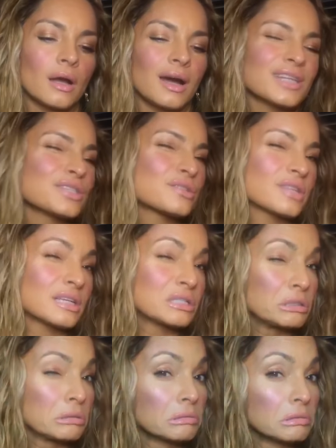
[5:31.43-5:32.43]
I just think
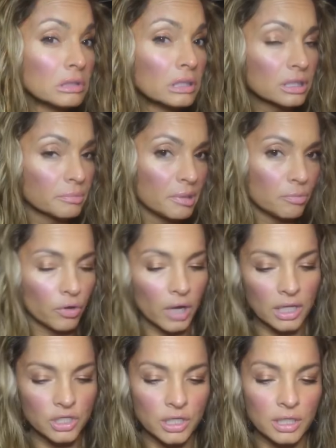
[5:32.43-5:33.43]
it's a little bit more
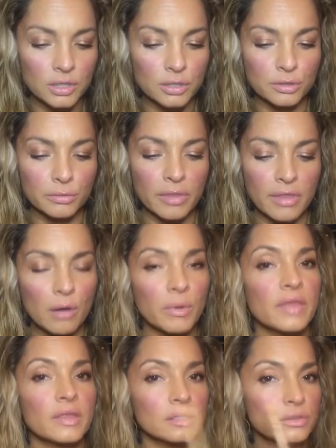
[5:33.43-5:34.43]
hygienic to do it that
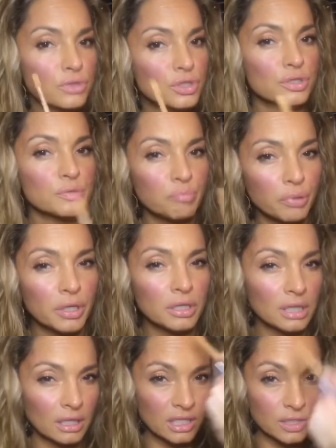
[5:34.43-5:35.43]
way than to just put
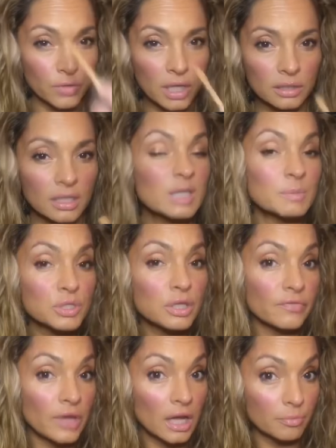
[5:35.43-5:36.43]
it like directly, especially
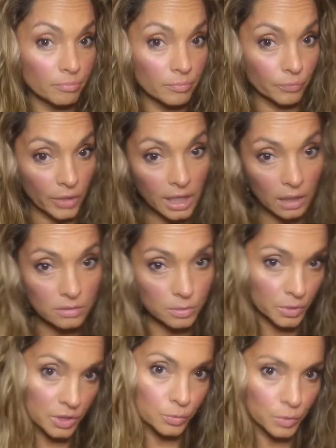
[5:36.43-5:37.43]
if you had breakouts,
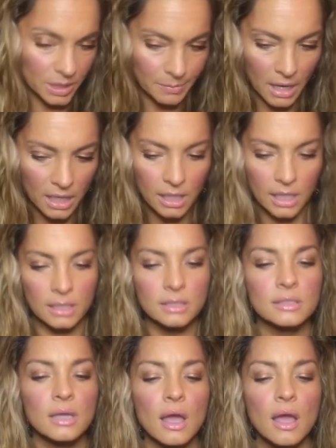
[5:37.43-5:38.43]
which was my
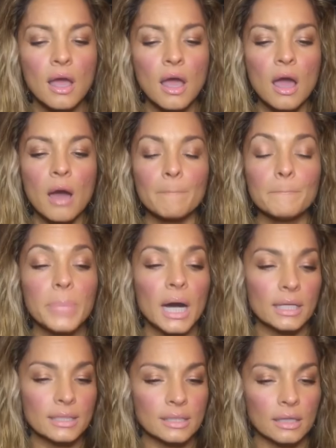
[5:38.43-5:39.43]
case.
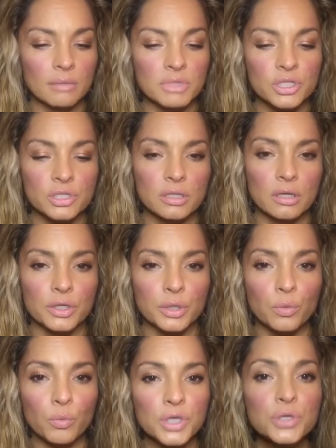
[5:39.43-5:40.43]
But let me just tell you,
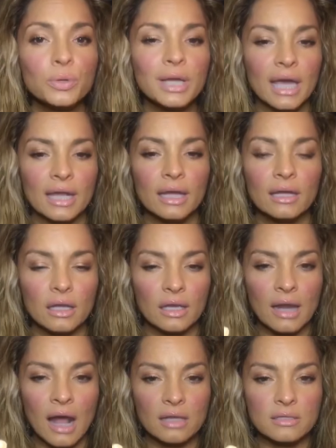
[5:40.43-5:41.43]
when you get it,
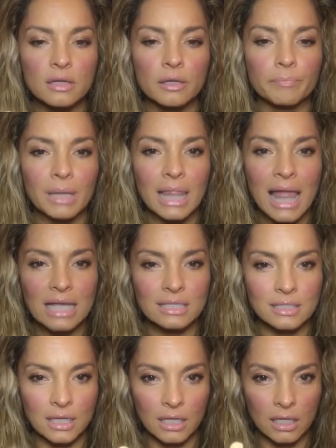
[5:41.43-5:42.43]
it has a
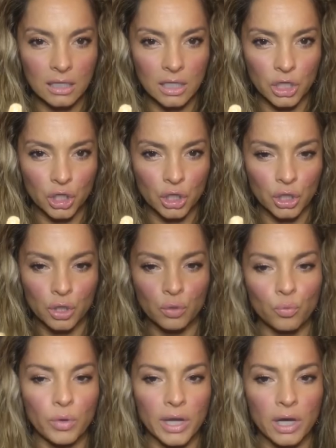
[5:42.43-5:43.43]
plastic here
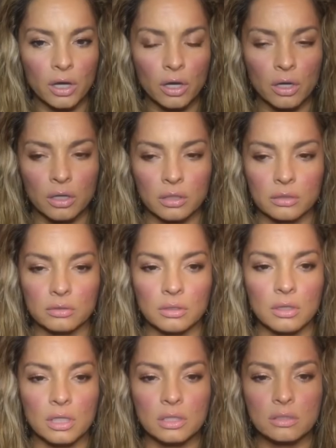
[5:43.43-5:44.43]
where
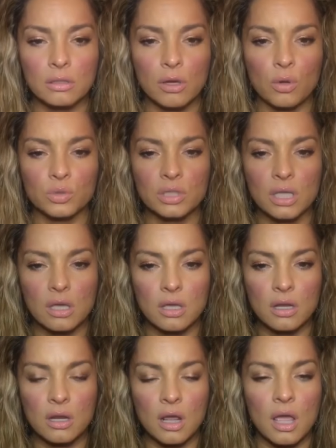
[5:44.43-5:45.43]
this goes
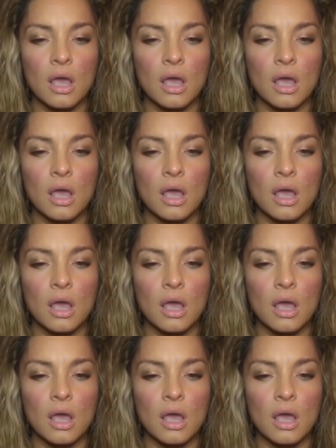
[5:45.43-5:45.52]
in,